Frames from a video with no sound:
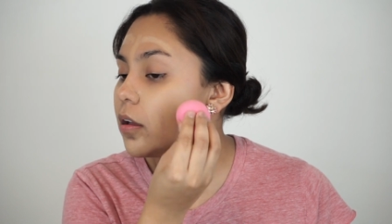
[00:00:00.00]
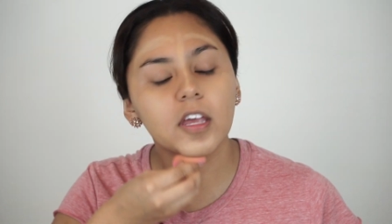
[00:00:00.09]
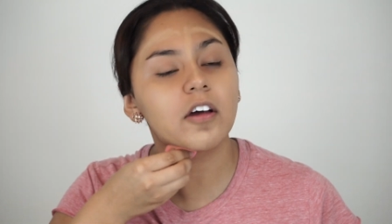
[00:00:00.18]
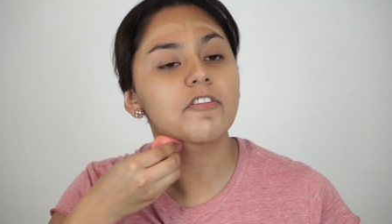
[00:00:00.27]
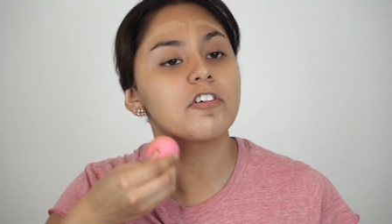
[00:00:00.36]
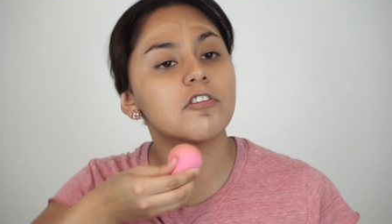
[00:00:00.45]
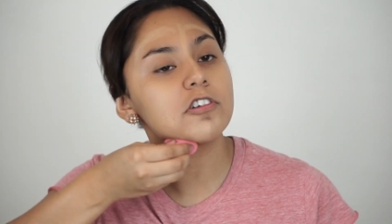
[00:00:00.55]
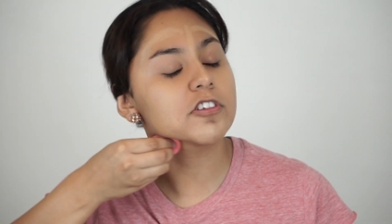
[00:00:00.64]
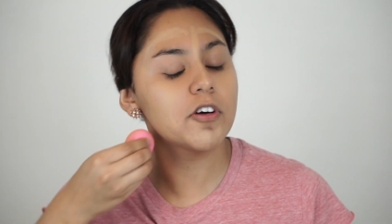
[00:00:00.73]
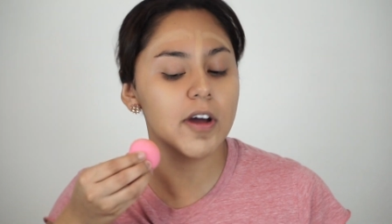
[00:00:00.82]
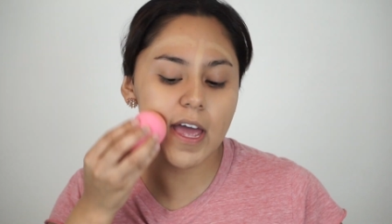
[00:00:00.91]
Now, of course,
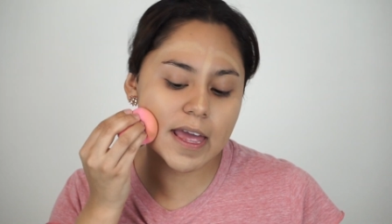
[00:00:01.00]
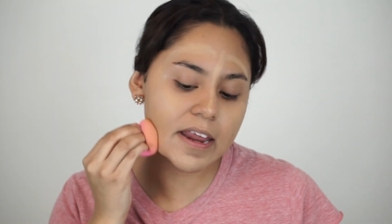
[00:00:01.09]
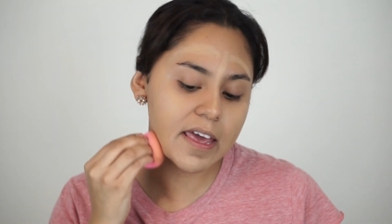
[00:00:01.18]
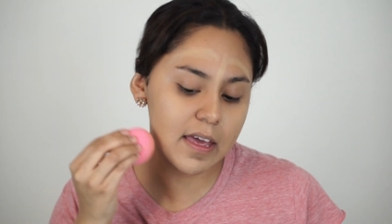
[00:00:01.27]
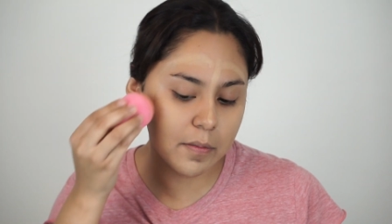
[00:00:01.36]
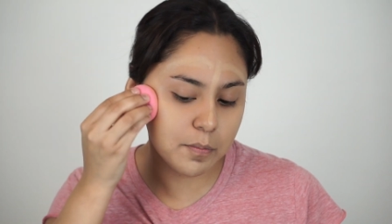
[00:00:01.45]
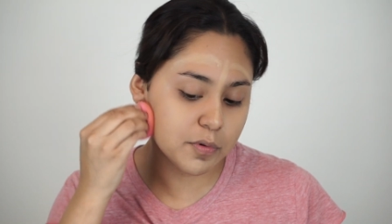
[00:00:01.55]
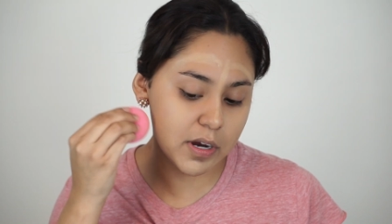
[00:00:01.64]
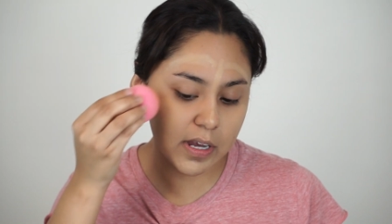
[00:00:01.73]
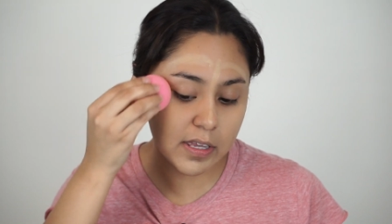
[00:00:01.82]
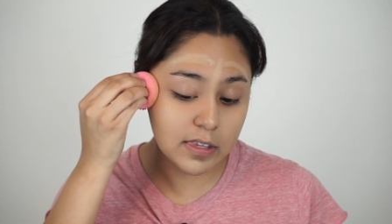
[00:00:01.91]
go ahead and
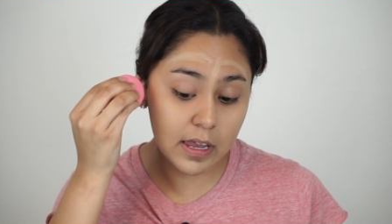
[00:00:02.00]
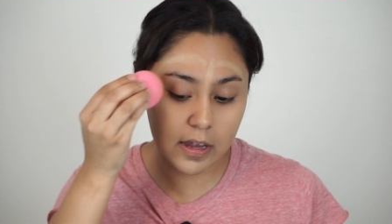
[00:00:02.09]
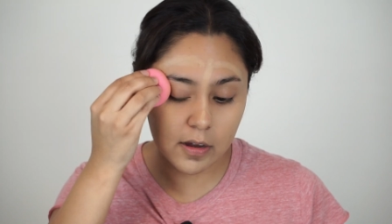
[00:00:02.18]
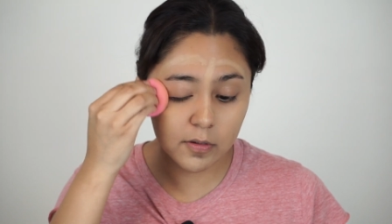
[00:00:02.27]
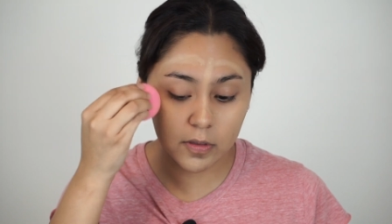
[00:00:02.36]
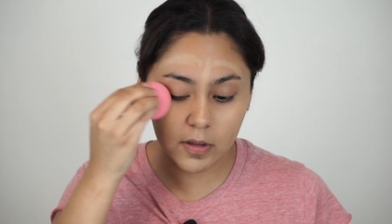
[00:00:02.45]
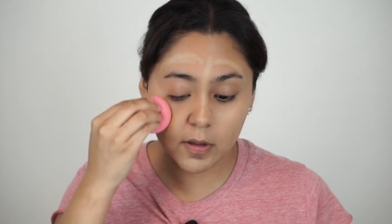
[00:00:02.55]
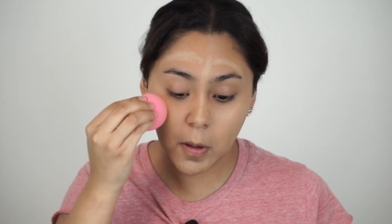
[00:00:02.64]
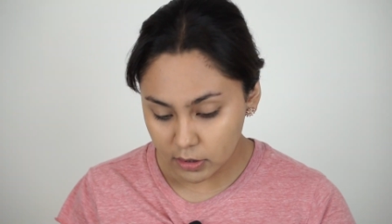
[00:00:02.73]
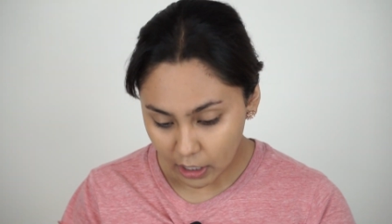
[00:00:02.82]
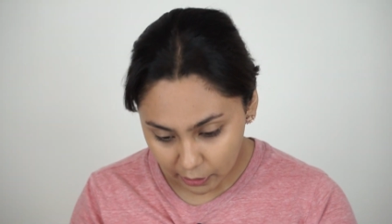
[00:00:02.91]
bring it down.
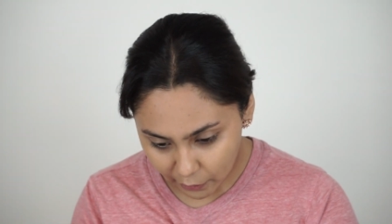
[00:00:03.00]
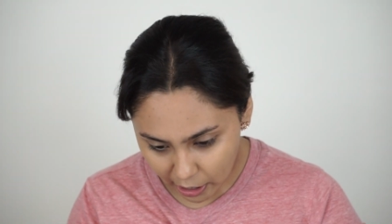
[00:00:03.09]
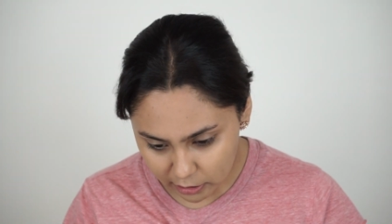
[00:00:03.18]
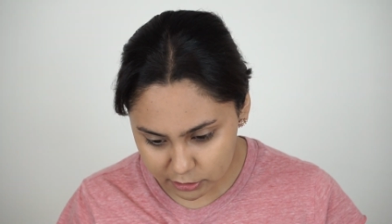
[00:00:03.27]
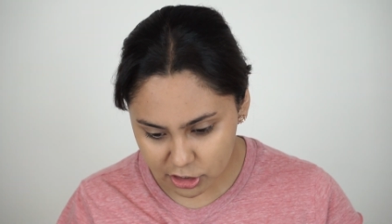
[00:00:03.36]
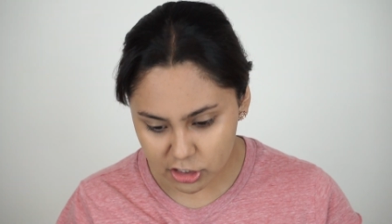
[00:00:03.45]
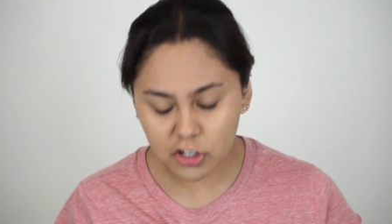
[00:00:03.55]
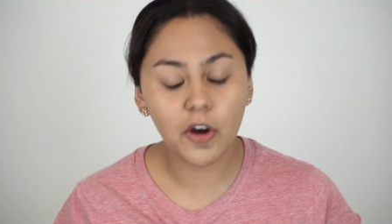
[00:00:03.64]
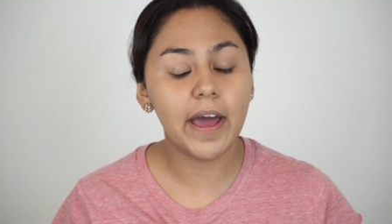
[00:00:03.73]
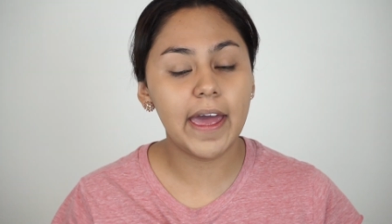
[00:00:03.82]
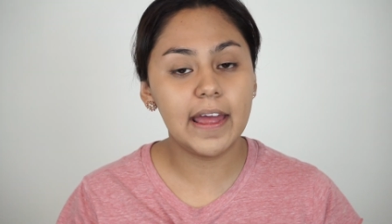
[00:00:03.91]
Now I'll just
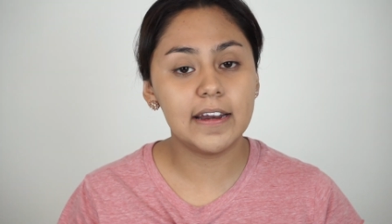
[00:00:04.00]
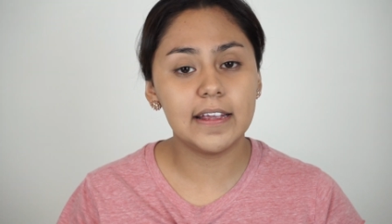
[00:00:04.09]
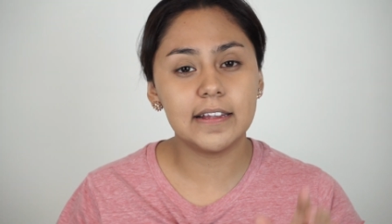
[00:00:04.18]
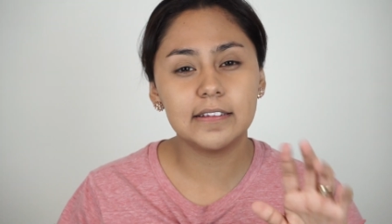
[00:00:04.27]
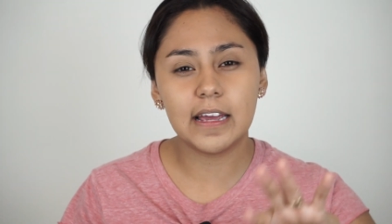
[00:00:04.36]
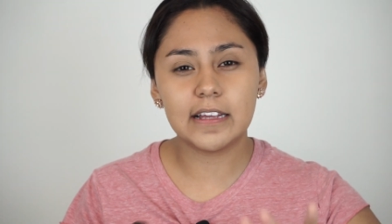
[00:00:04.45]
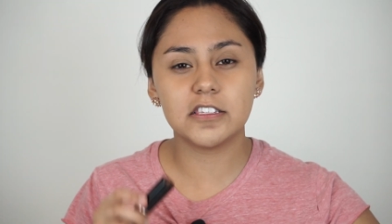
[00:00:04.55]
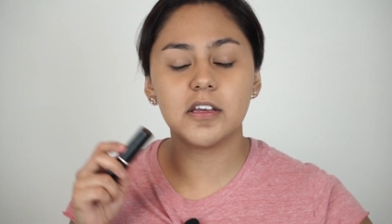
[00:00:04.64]
go ahead and add